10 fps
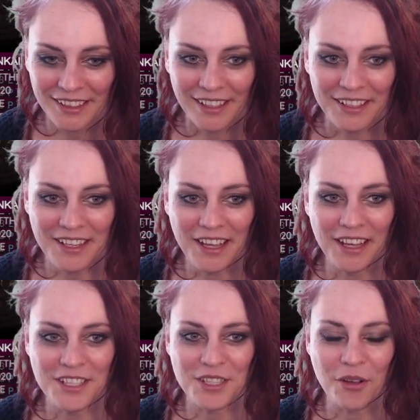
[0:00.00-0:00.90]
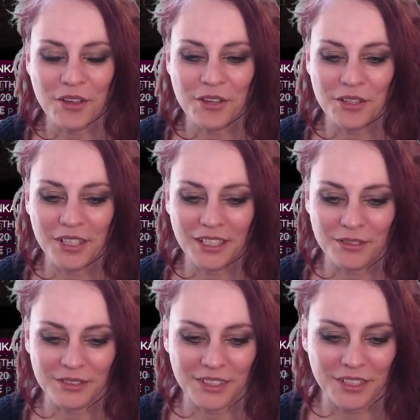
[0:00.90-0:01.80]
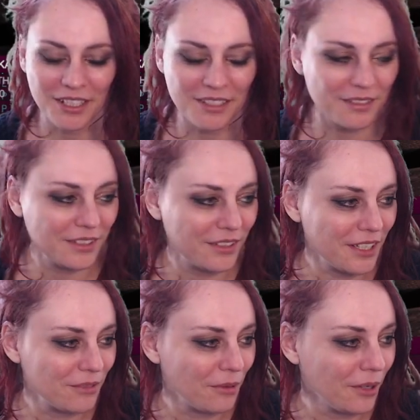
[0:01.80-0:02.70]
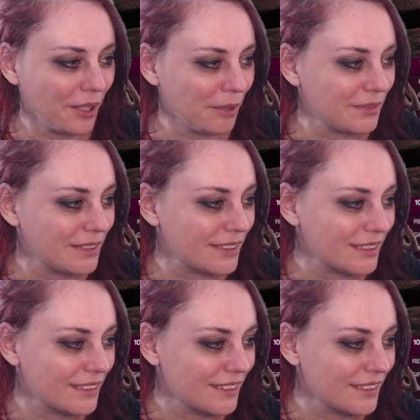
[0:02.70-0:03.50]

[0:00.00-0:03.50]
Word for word: yeah, I saw you. You get you get you get wiped.